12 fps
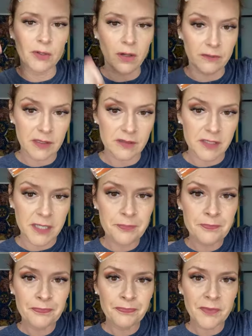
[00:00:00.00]
obviously.
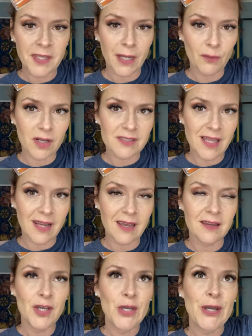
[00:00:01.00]
Hey, Roxana.
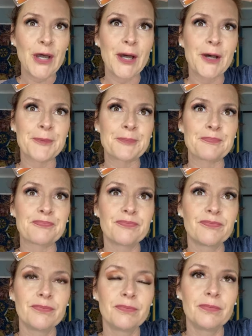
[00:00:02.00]
Um,
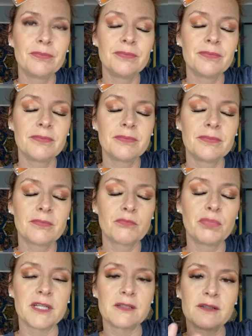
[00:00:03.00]

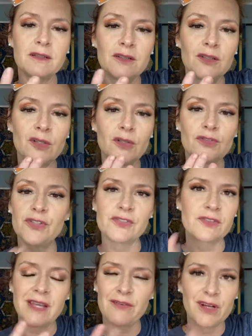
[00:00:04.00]
but
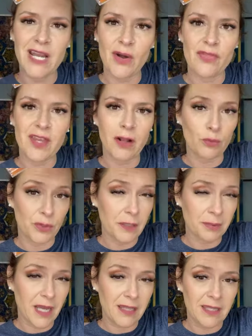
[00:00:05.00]
just every now and then I'll
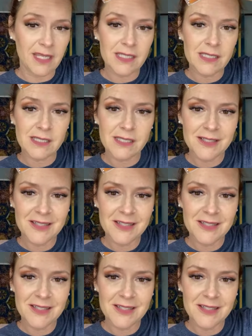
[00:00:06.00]
reapply this.